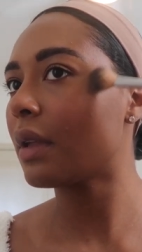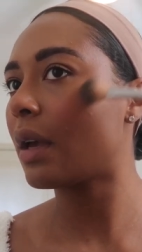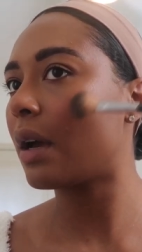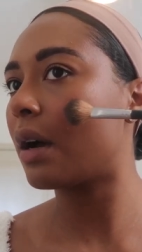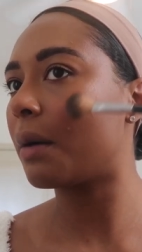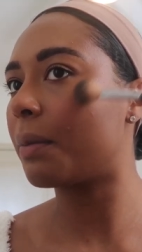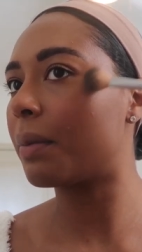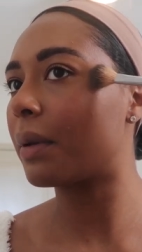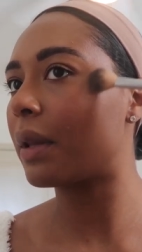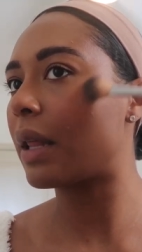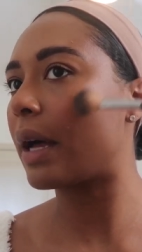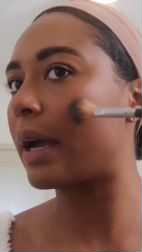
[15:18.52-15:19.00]

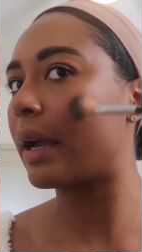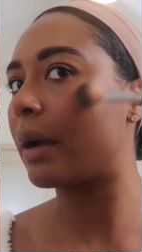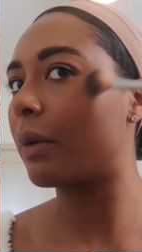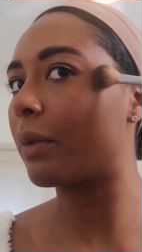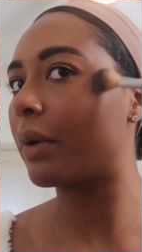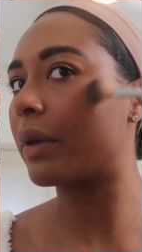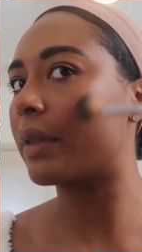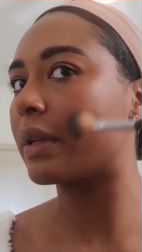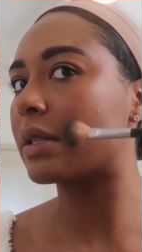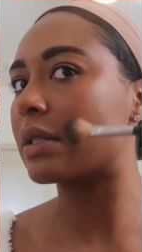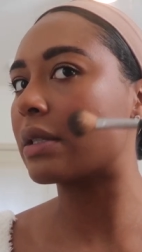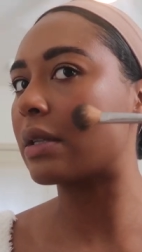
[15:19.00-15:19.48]
apply
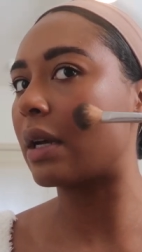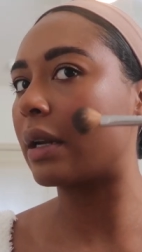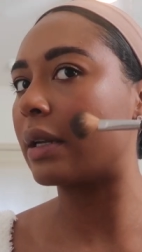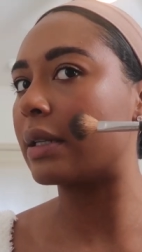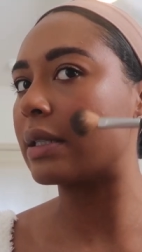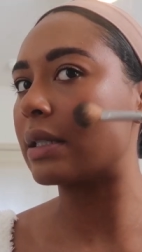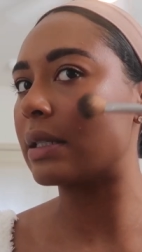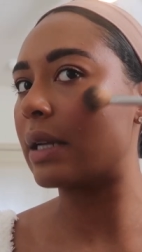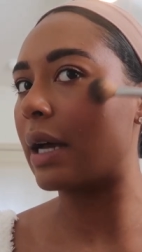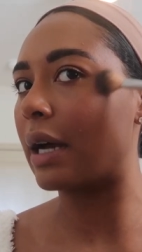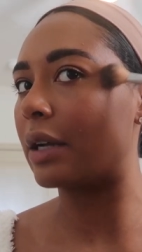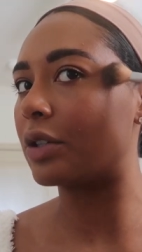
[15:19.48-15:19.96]
it where the sun
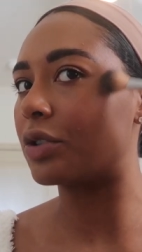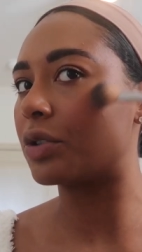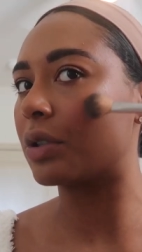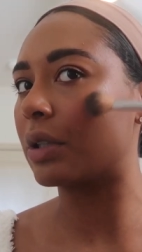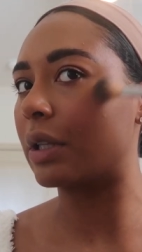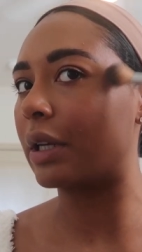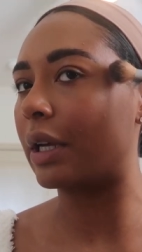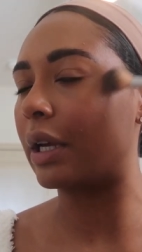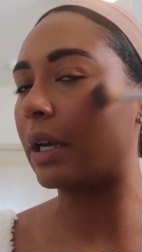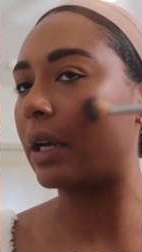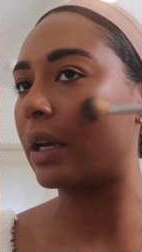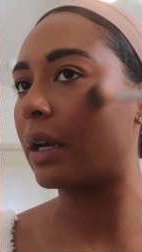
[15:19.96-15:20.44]
is
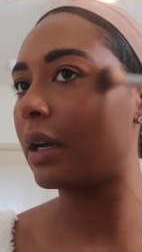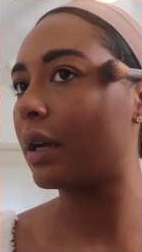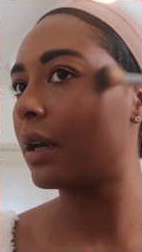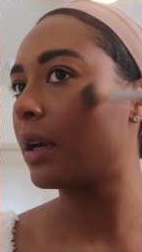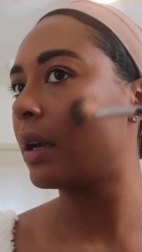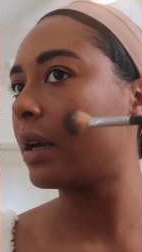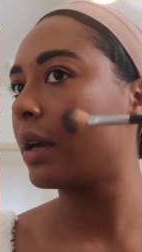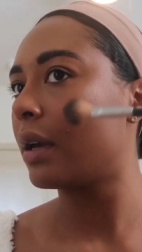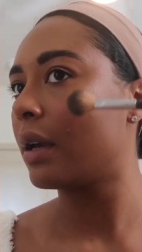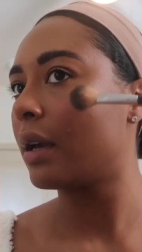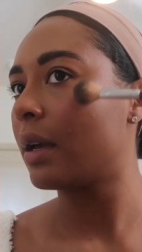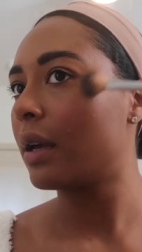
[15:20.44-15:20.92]
naturally
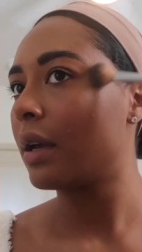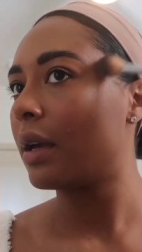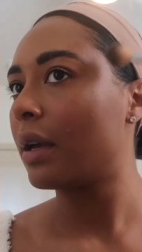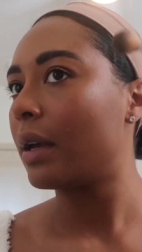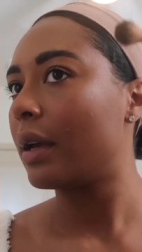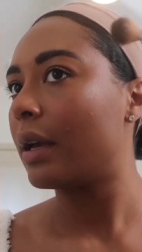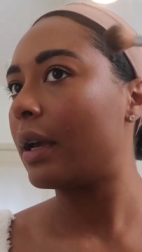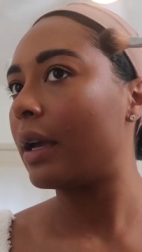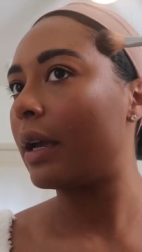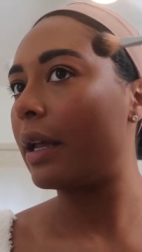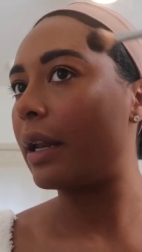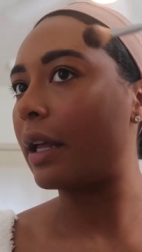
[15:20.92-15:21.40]

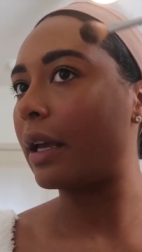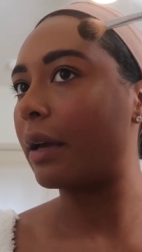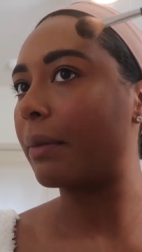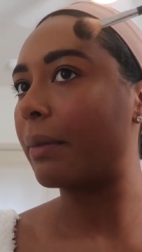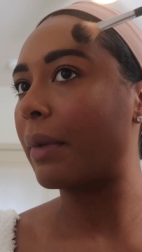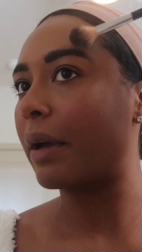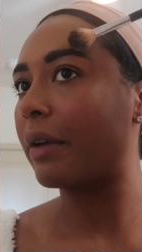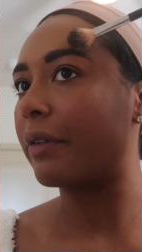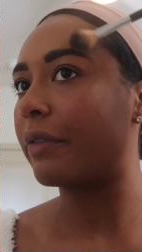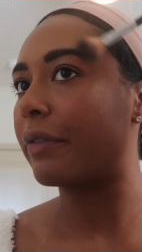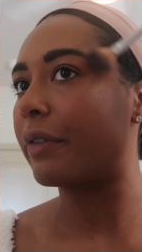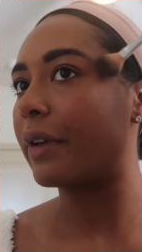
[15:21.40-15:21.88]

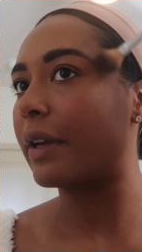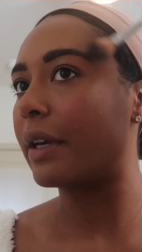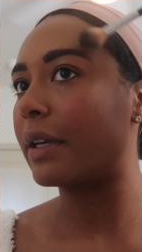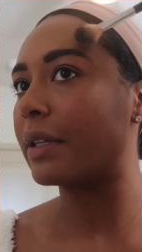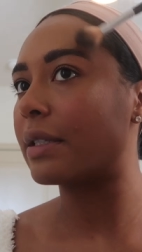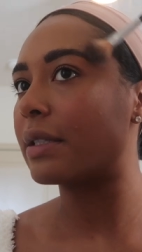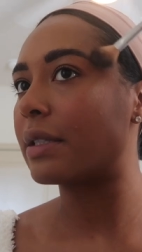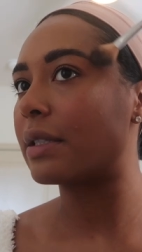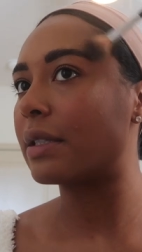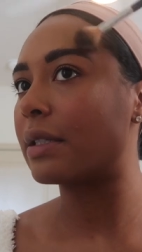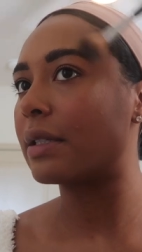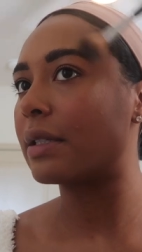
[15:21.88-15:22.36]
hitting my face.